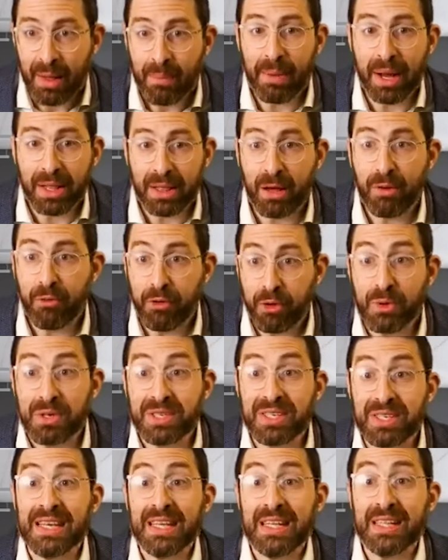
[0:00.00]
my love for you
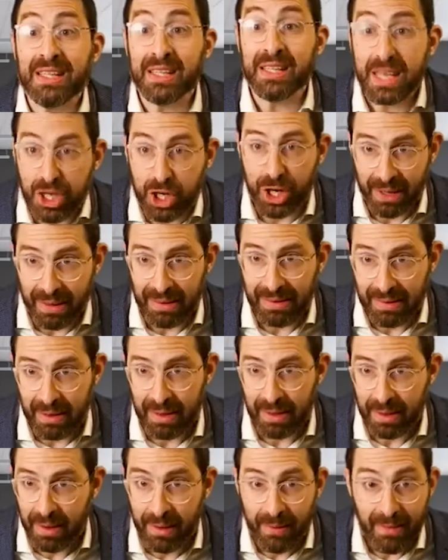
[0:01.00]
is
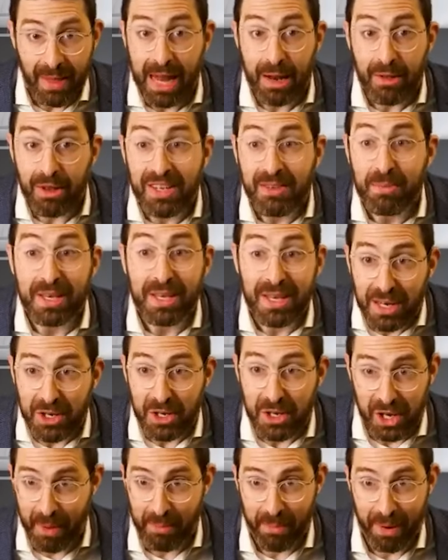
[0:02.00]
conditioned. And it doesn't have to be
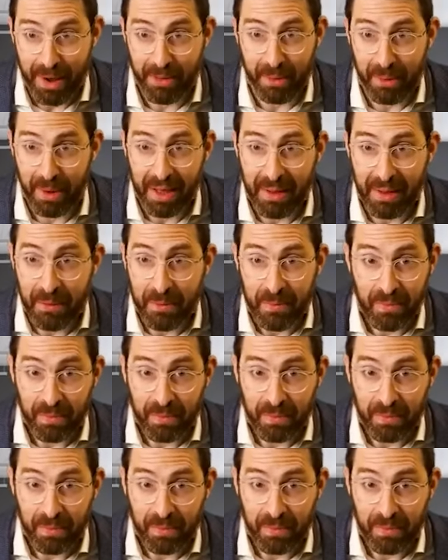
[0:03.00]
Yiddishkeit, by the way.